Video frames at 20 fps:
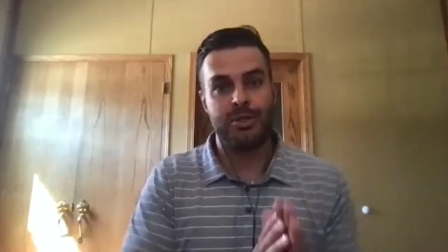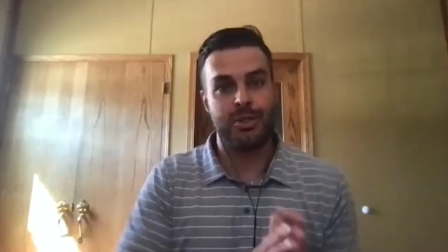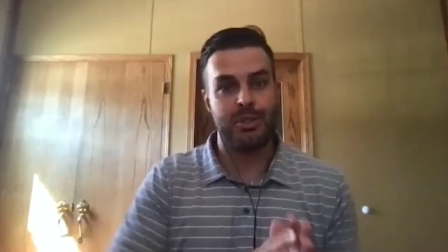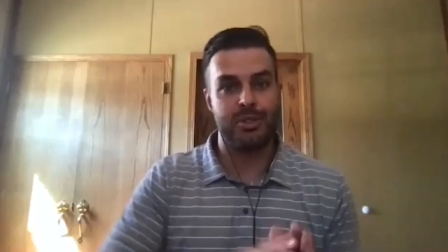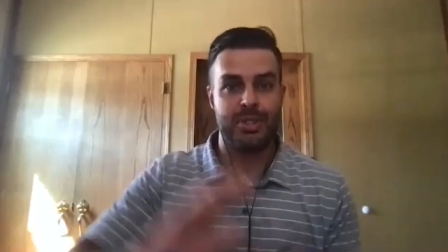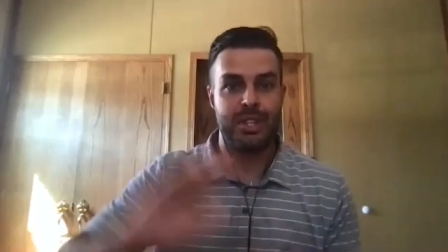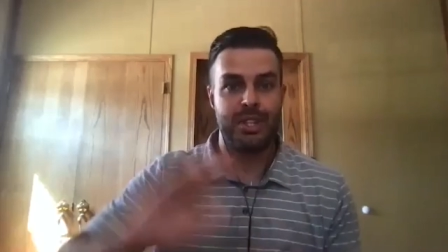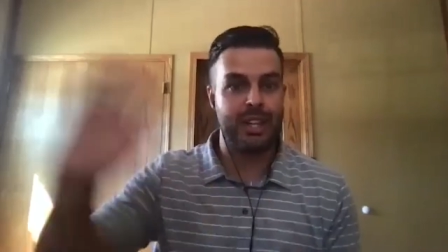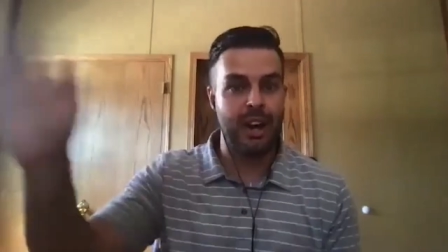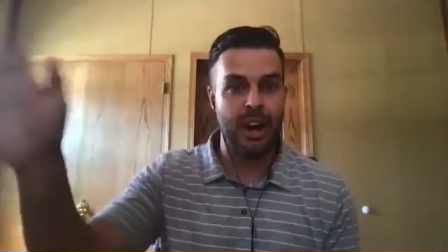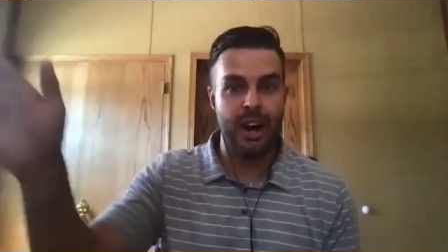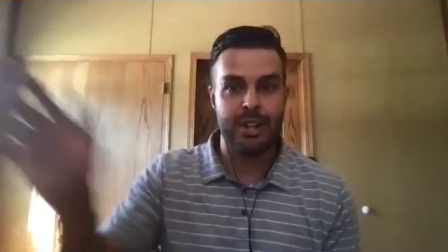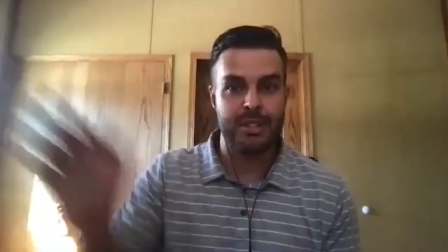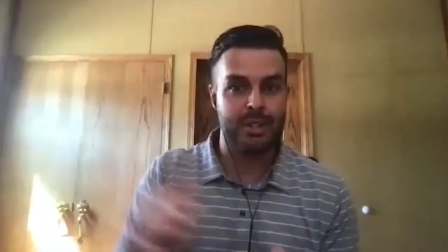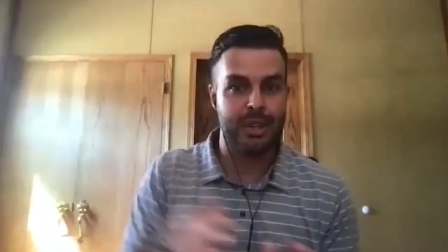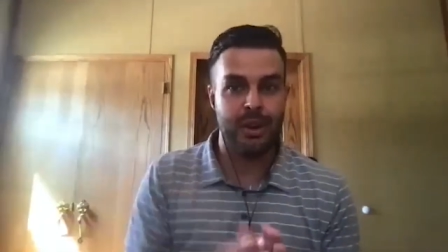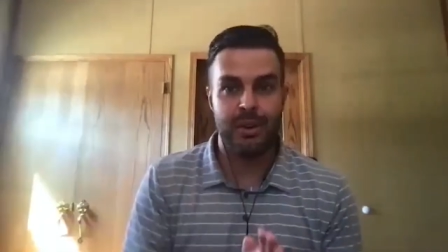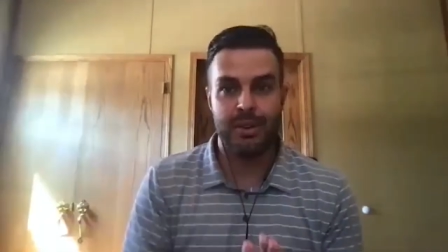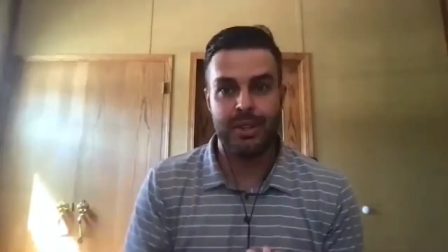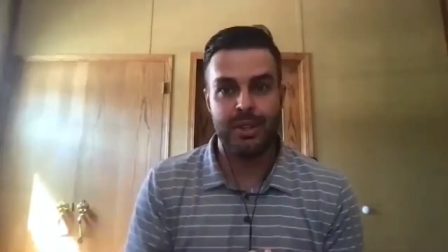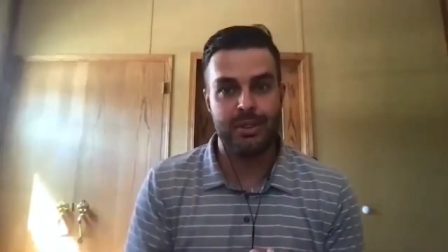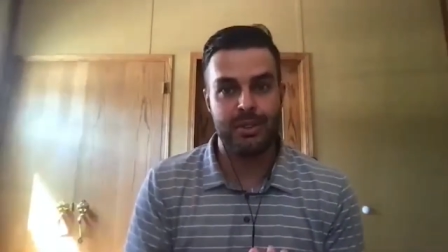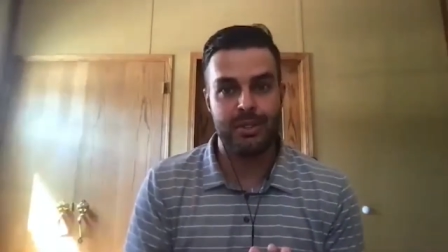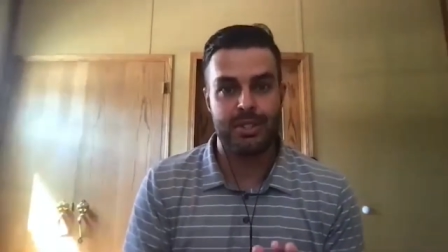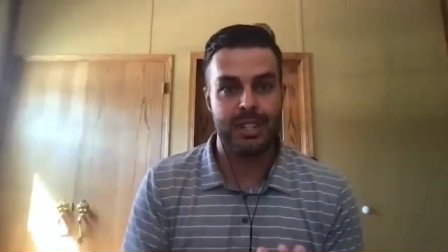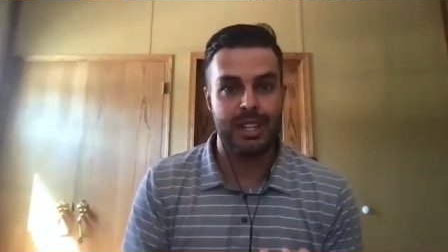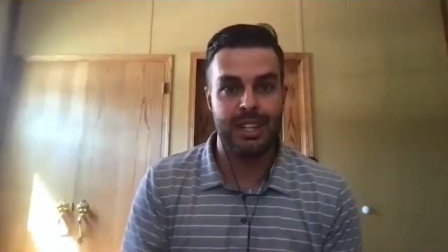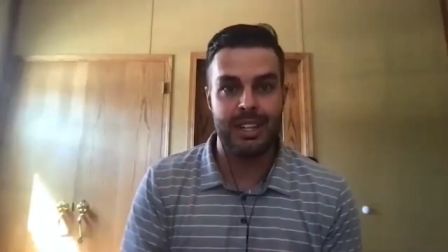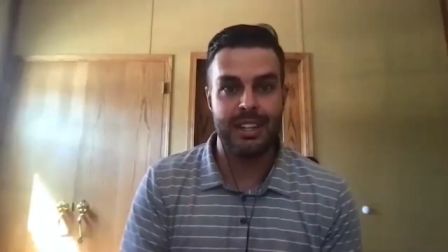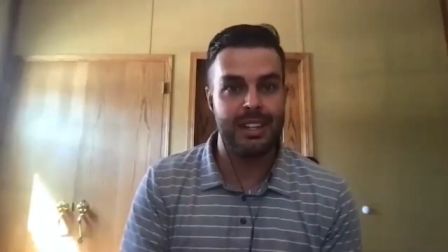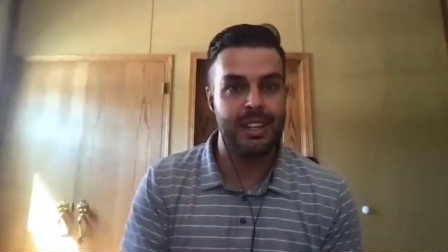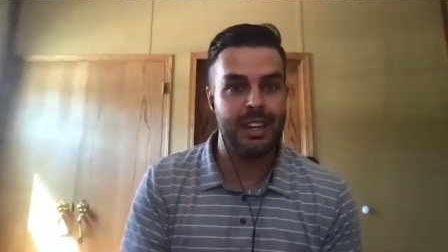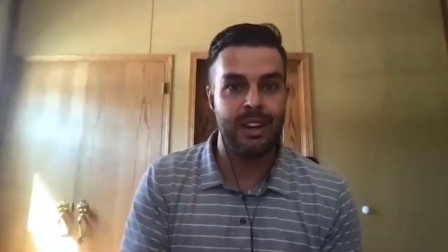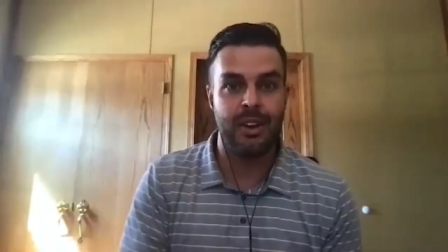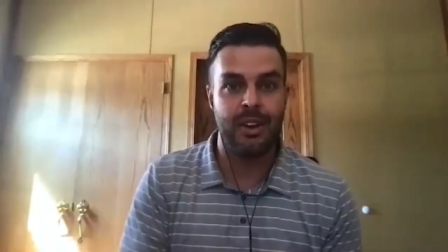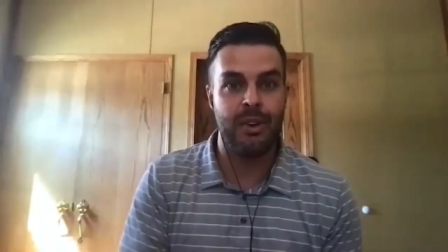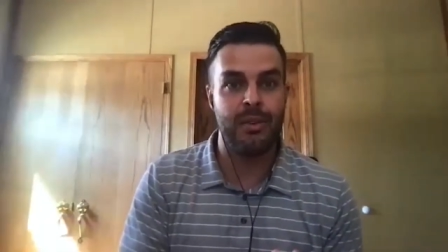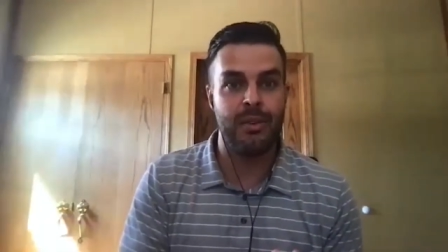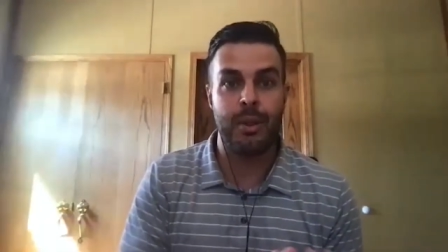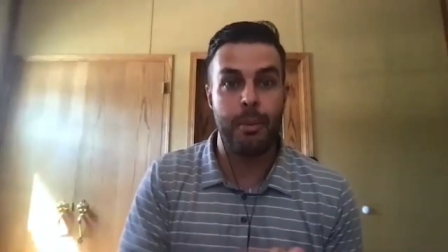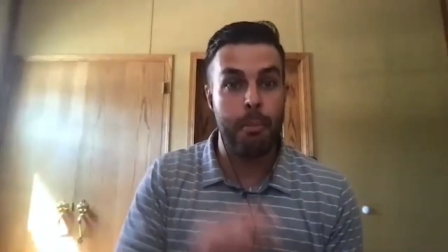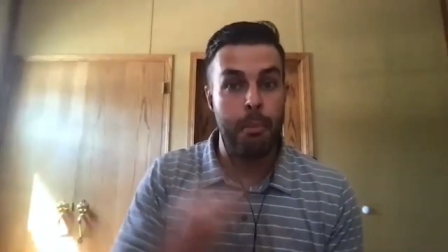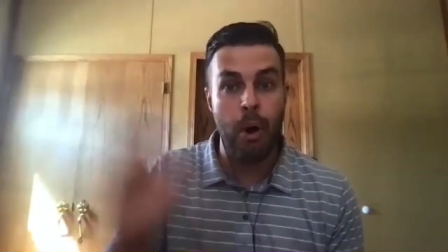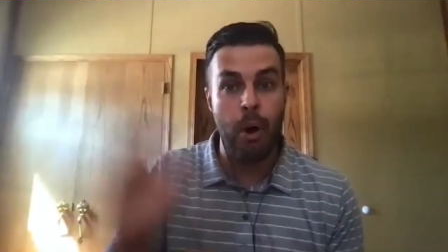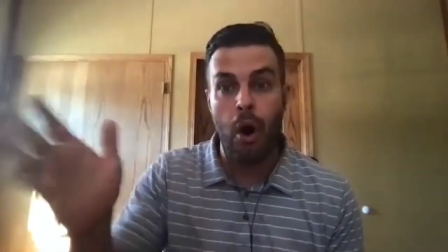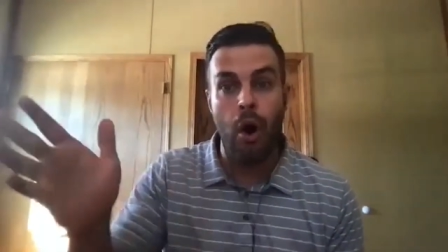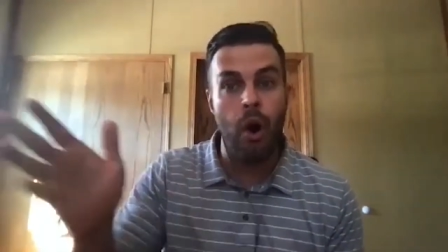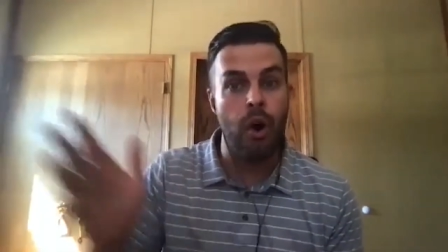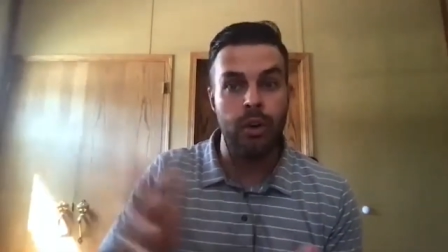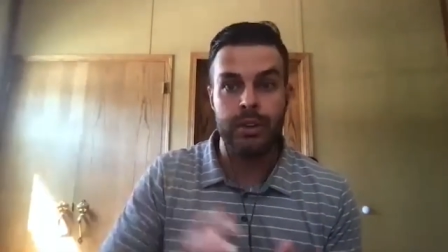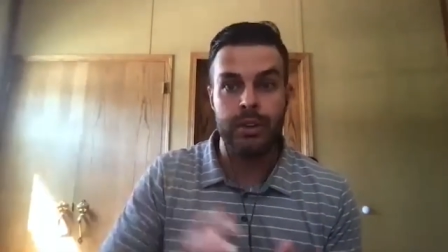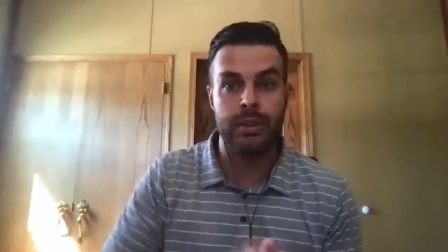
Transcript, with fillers: you'll see Costco, you'll see you know the mall,